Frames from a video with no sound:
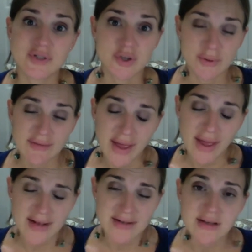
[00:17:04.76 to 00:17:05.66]
to an
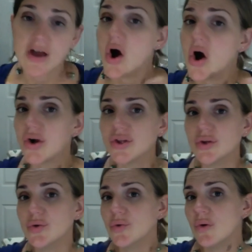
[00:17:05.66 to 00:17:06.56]
event. Are
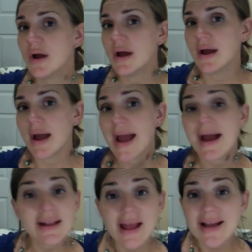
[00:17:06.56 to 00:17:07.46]
you
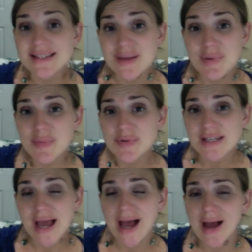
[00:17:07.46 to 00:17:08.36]
asking people to
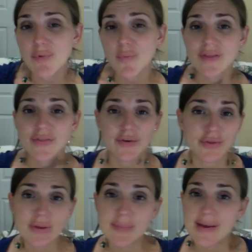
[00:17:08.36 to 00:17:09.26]
come with their
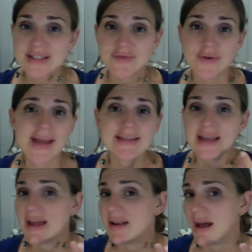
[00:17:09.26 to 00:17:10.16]
3 best friends
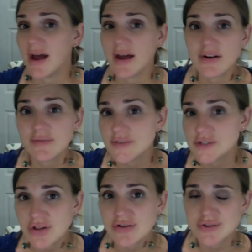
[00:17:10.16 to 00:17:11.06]
and
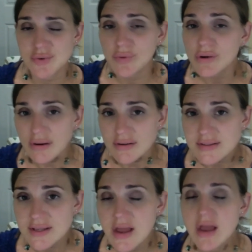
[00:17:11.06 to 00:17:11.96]
$150 in orders,
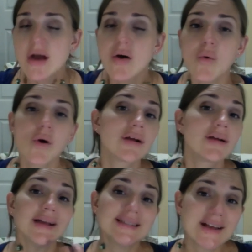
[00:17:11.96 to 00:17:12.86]
or
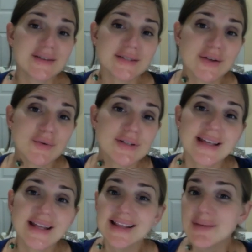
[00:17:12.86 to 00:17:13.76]
collecting outside orders,
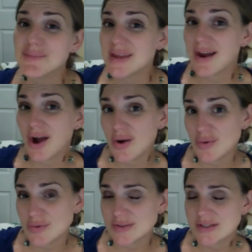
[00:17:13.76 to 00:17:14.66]
letting them be a
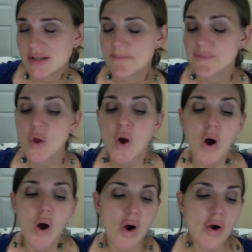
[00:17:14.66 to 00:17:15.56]
host?
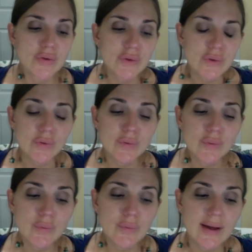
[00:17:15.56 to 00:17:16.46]
Are
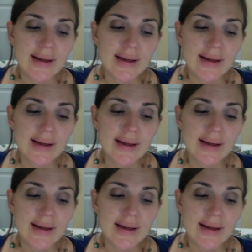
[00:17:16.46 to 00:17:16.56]
you